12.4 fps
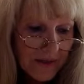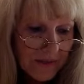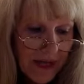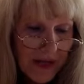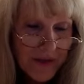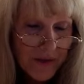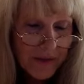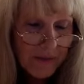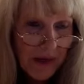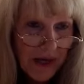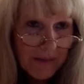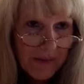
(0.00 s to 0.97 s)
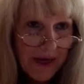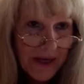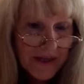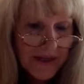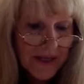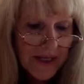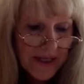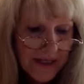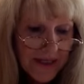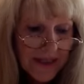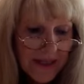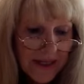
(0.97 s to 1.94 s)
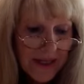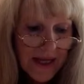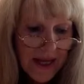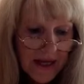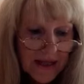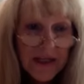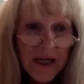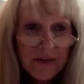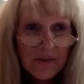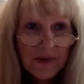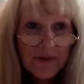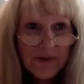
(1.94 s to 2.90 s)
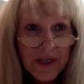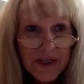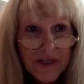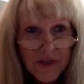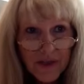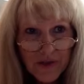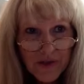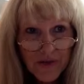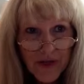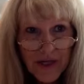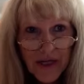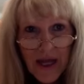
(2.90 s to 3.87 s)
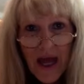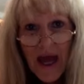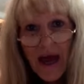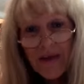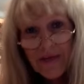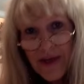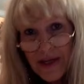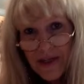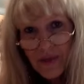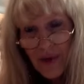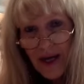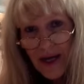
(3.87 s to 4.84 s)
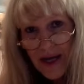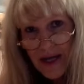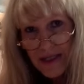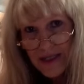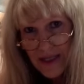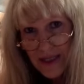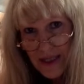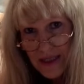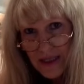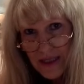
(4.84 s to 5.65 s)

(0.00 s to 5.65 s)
gastric bypass is the anti-reflux surgery. And that's why I had it done.